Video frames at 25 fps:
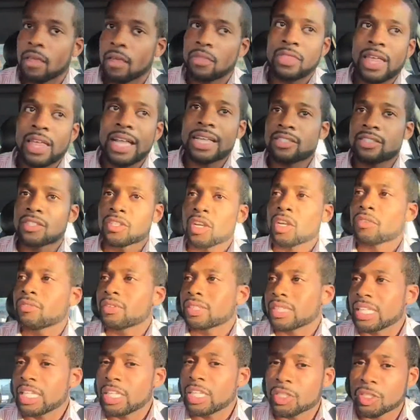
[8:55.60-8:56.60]
that
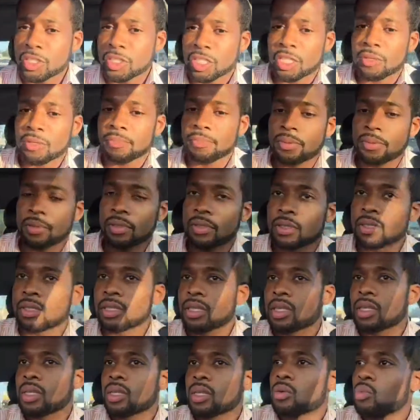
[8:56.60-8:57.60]
servant leadership
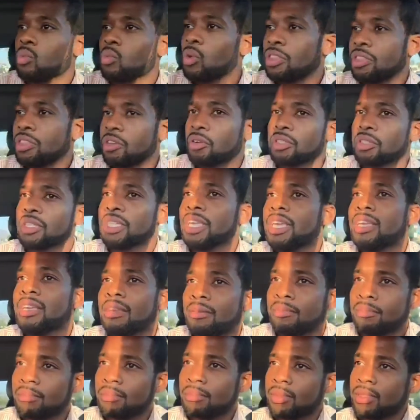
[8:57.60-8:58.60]
with your
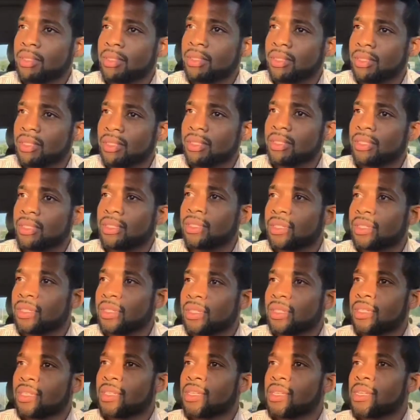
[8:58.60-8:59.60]

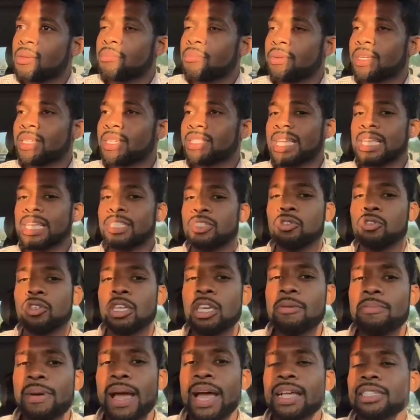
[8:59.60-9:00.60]
team. Because as you
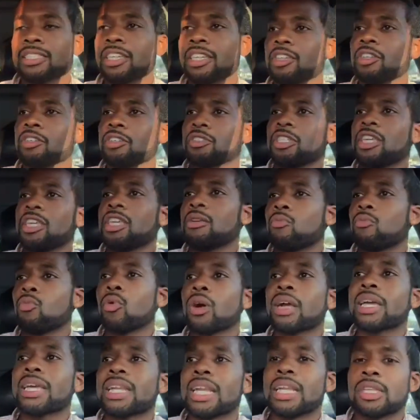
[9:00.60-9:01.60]
keep asking your team,
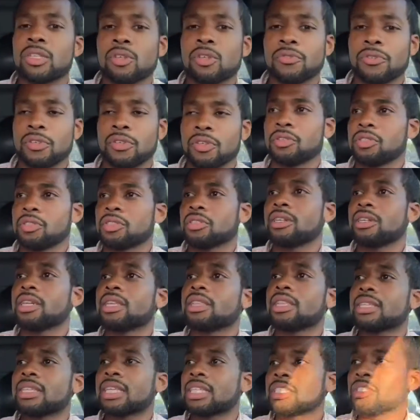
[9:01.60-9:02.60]
what can I do for you? Is there
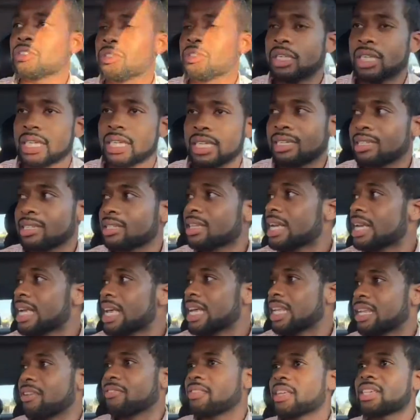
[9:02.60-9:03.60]
anything that you need?
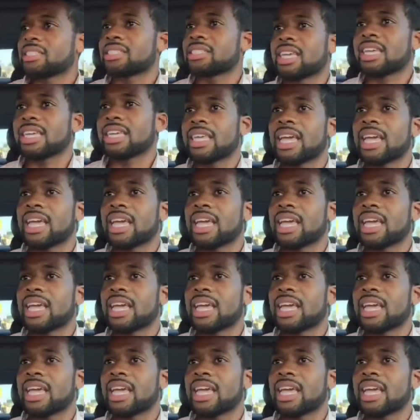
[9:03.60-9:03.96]
And if they say